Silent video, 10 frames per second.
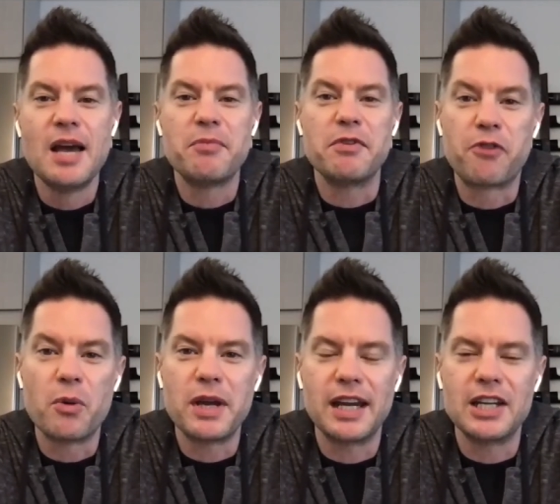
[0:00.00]
Before
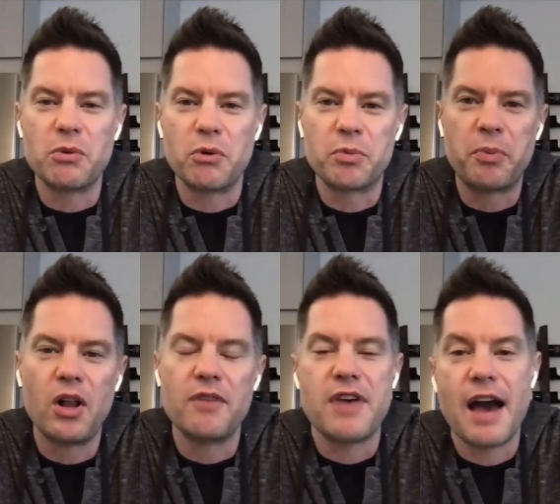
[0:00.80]
we get into it with
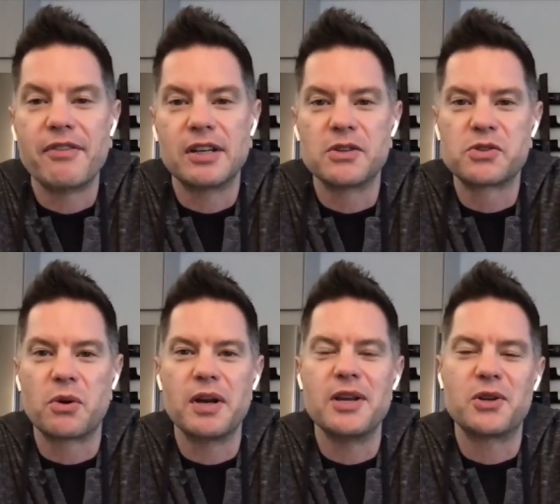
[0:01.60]
Paul, if you haven't done so
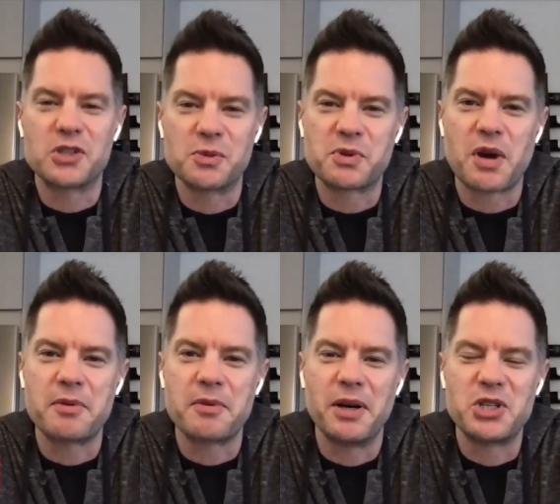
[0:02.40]
already, you can
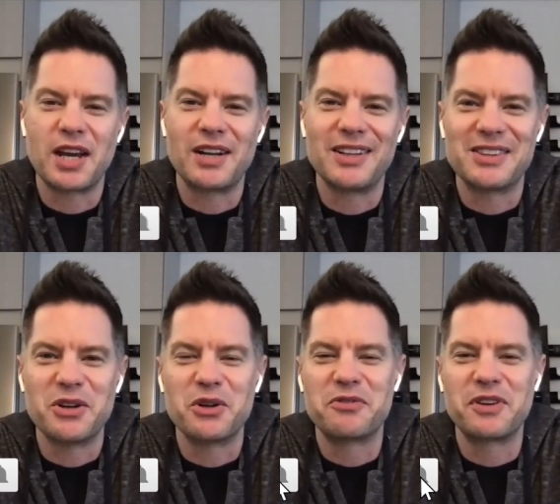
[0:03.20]
subscribe to my channel, hit the
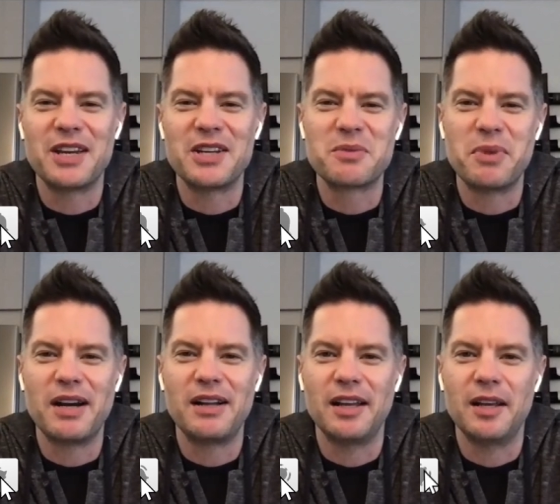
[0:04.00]
notification
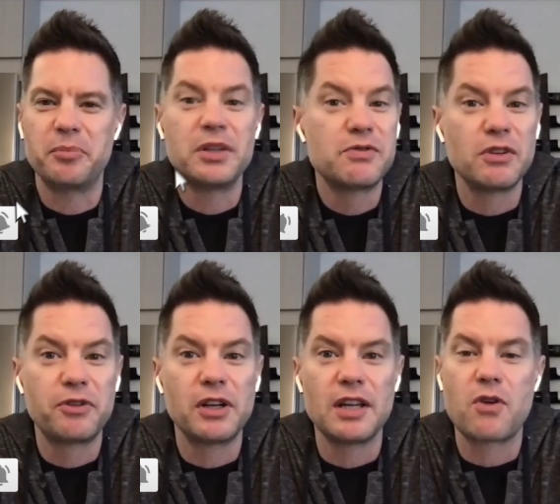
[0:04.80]
bell, and please feel
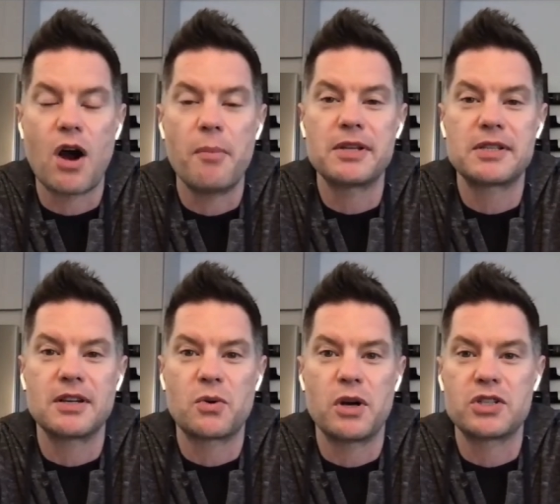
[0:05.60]
free to leave comments
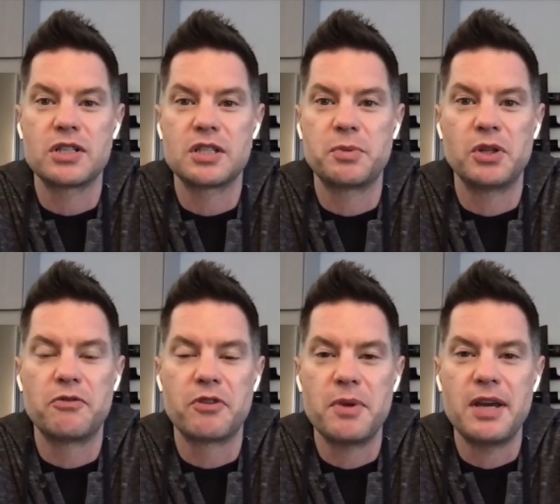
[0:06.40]
and questions below
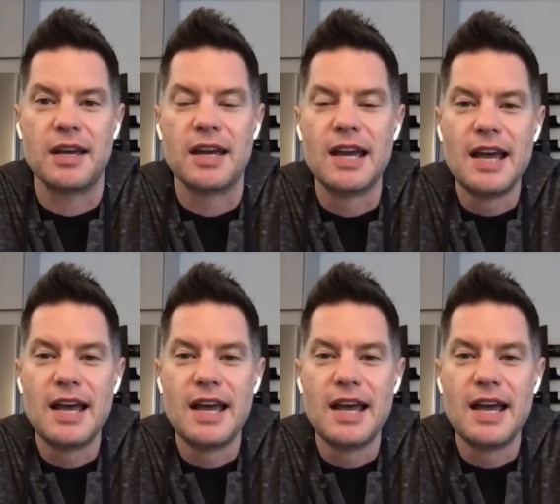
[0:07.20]
for me.